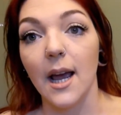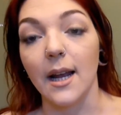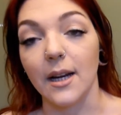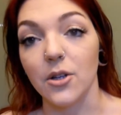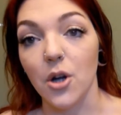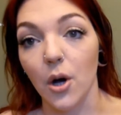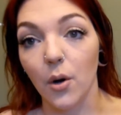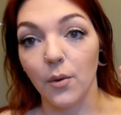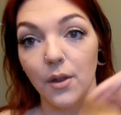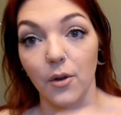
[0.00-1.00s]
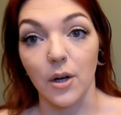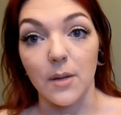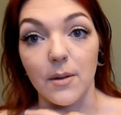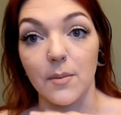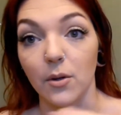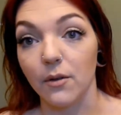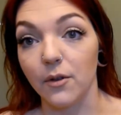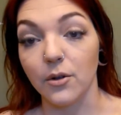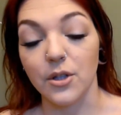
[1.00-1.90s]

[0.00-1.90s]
and I know that they're going to be beautiful.